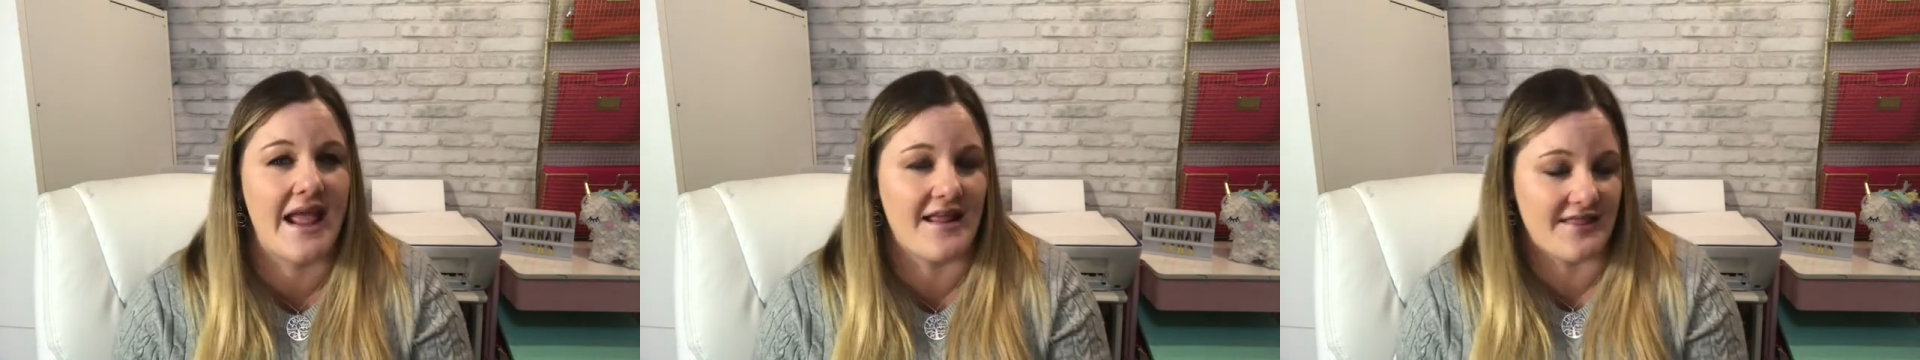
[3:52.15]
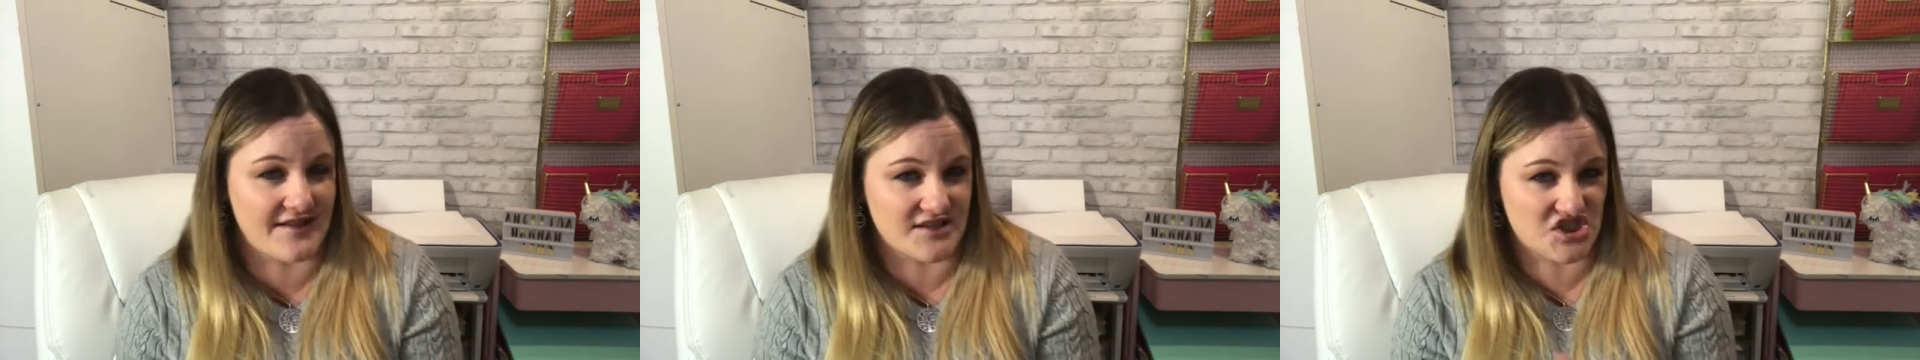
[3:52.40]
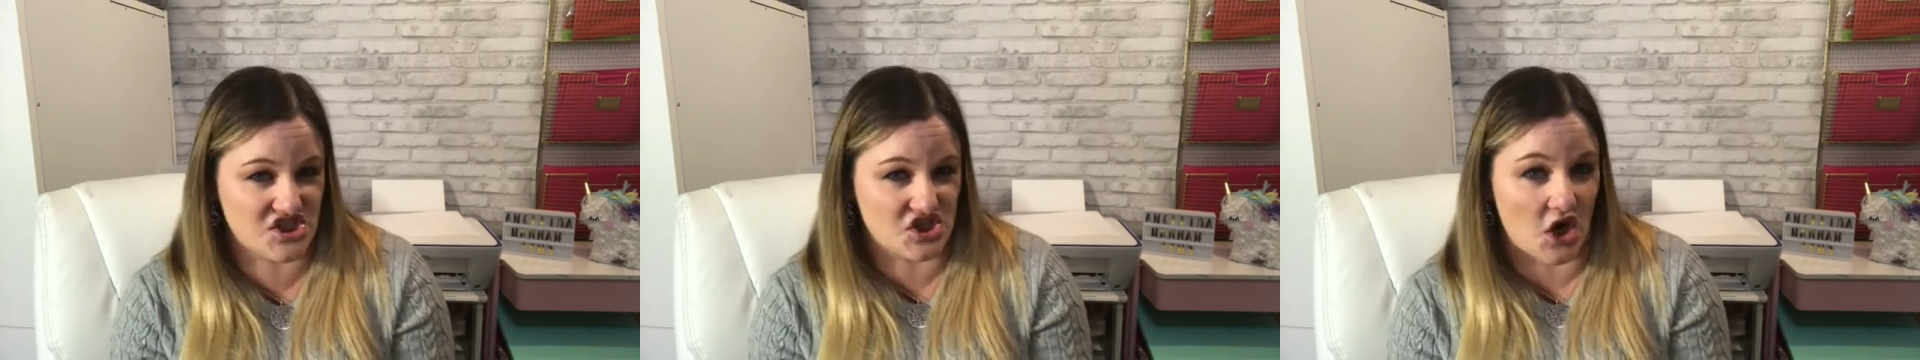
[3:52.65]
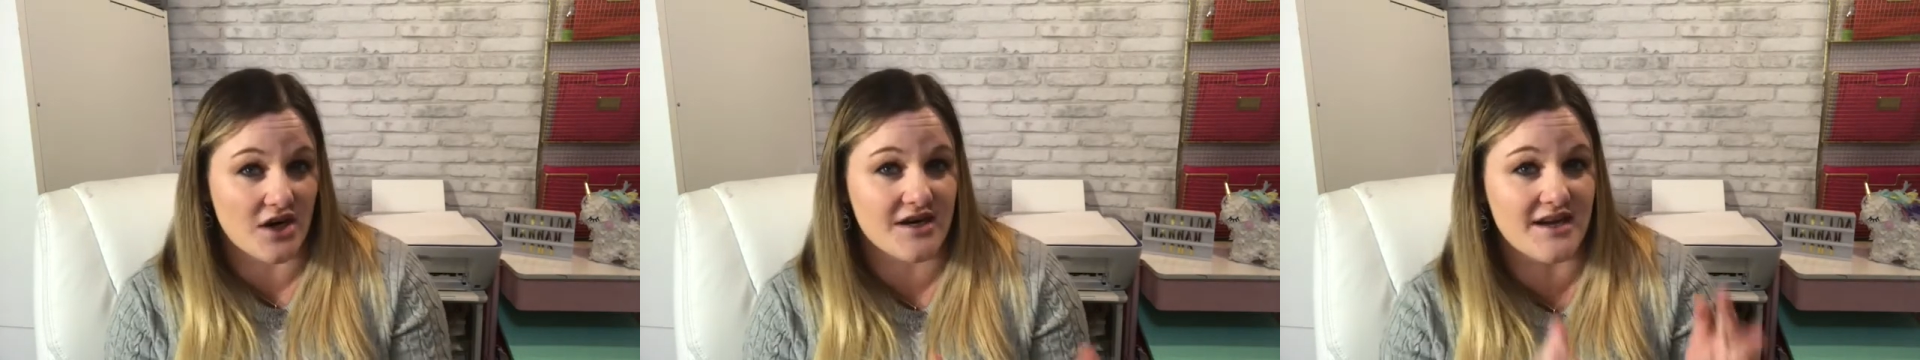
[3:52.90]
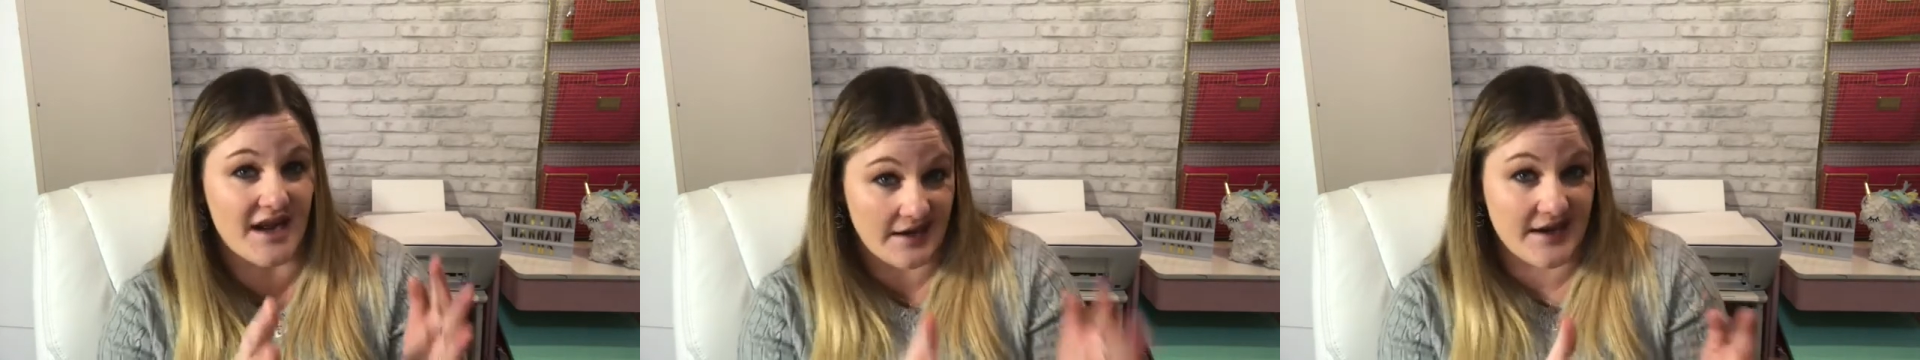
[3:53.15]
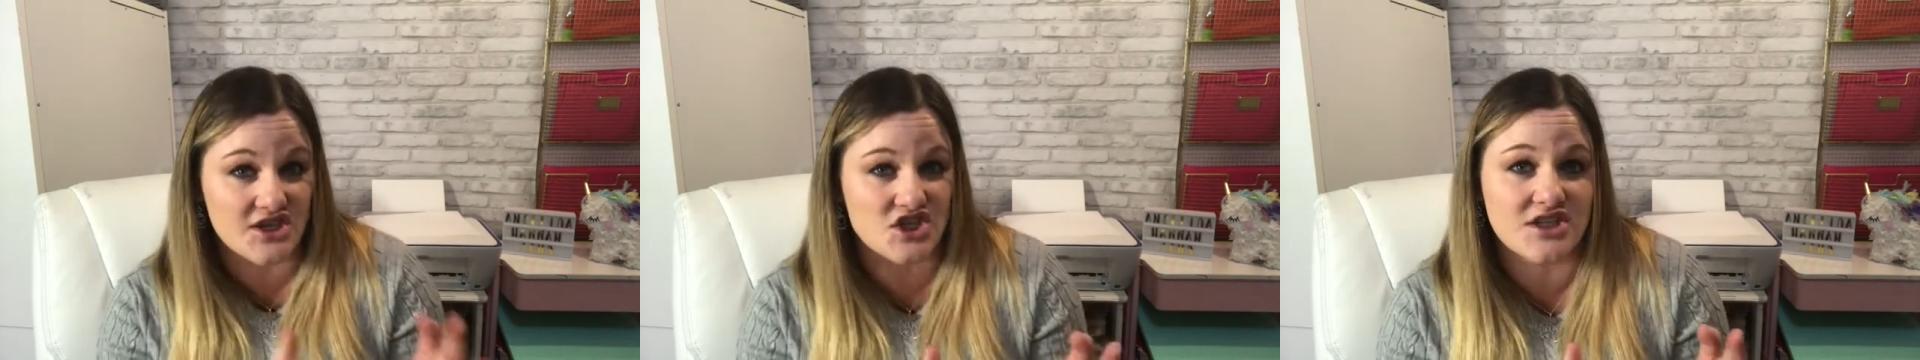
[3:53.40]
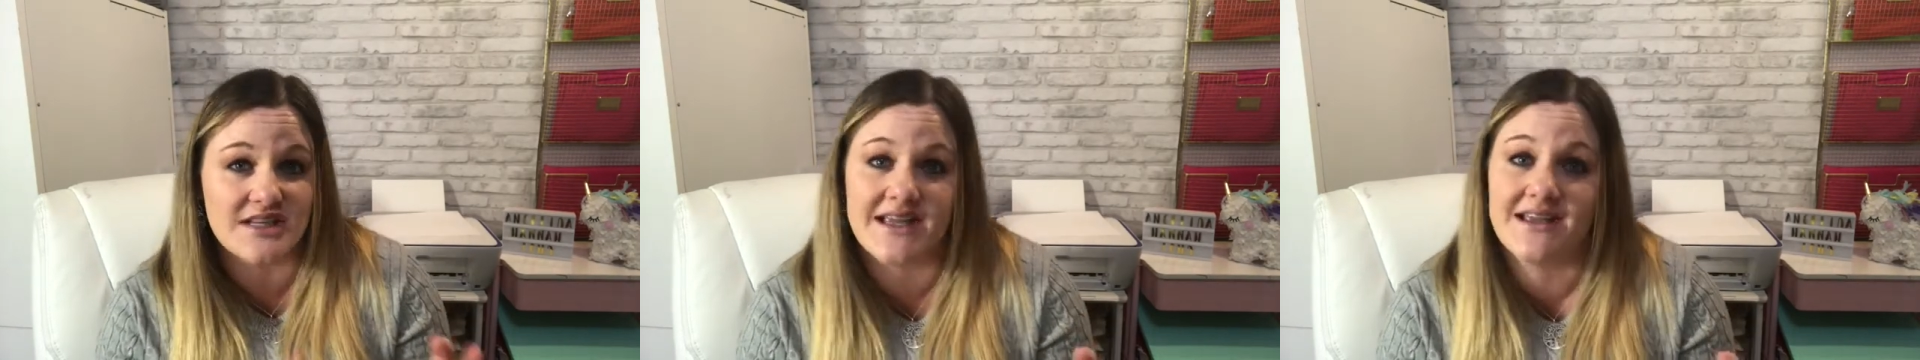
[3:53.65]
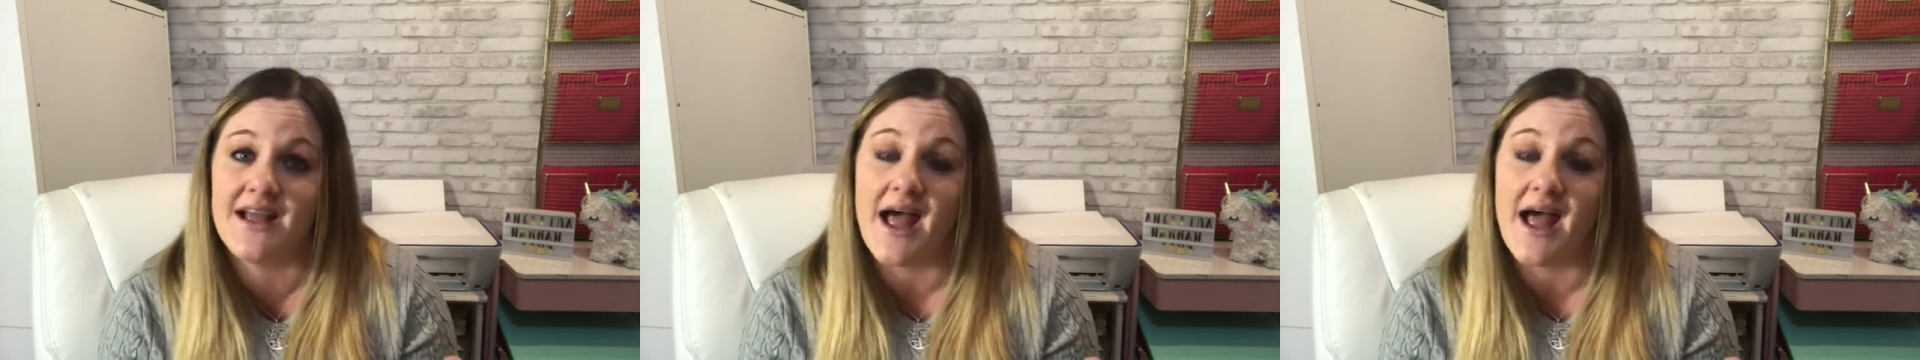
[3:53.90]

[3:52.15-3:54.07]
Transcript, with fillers: at the start initially,